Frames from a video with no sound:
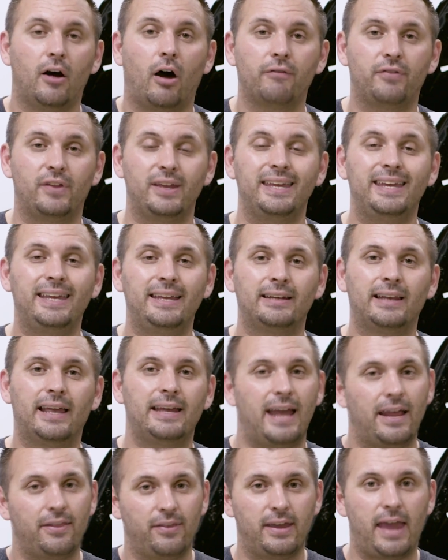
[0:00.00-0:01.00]
of the
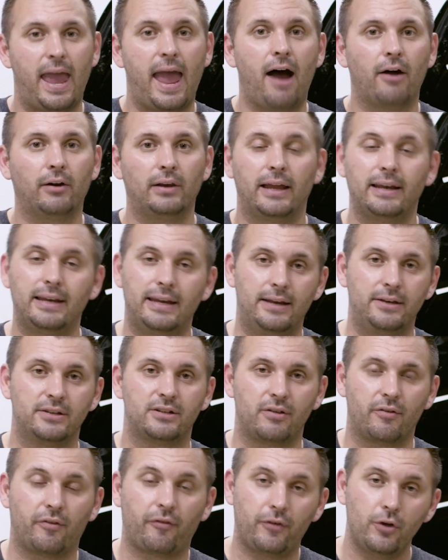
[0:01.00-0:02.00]
inlet and the outlet
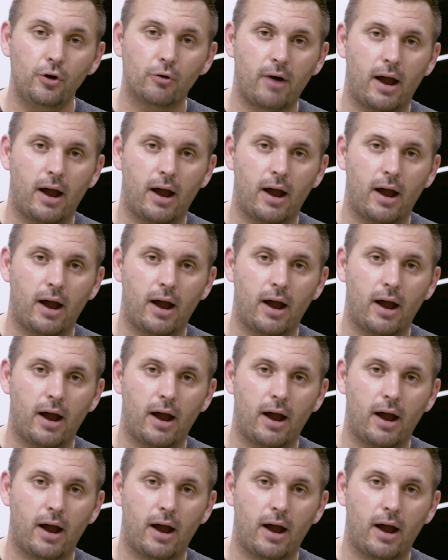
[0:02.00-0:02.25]
into the fuel